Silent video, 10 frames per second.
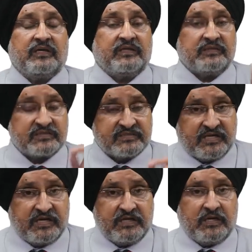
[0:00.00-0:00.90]
In the
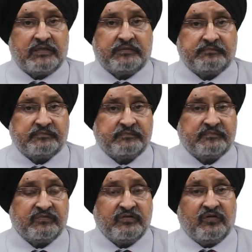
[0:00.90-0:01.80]
second column,
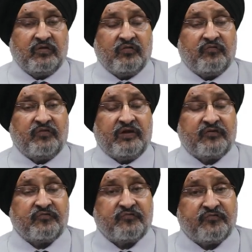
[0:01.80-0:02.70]

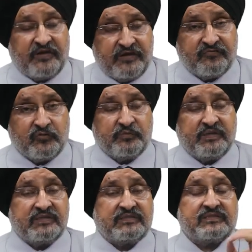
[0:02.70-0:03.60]
where 5 row
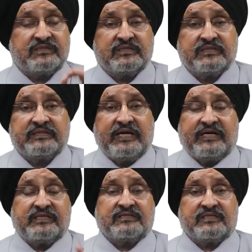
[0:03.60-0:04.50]
meets,
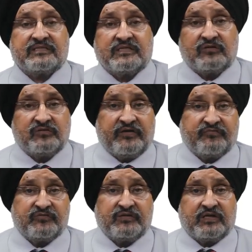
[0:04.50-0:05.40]
that is the circle you have
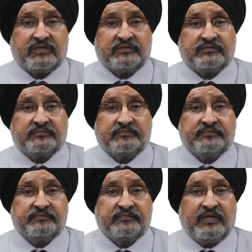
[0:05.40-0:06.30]
to darken.
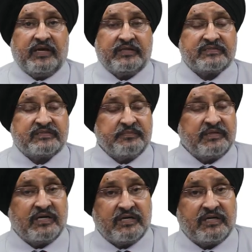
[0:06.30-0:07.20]
And
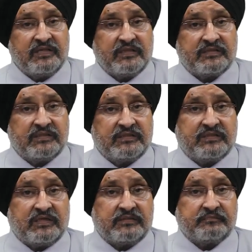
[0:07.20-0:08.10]
similarly in the third
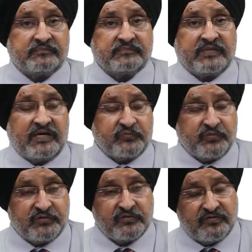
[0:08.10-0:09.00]
column, that
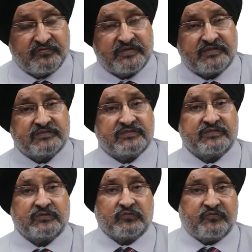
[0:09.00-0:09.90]
way you have written
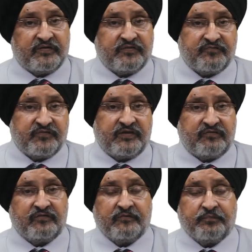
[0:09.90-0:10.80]

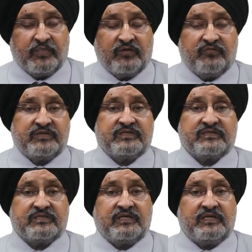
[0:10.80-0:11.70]
055, which
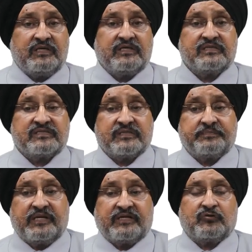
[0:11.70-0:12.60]
is the
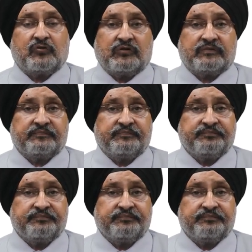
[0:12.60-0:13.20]
subject code.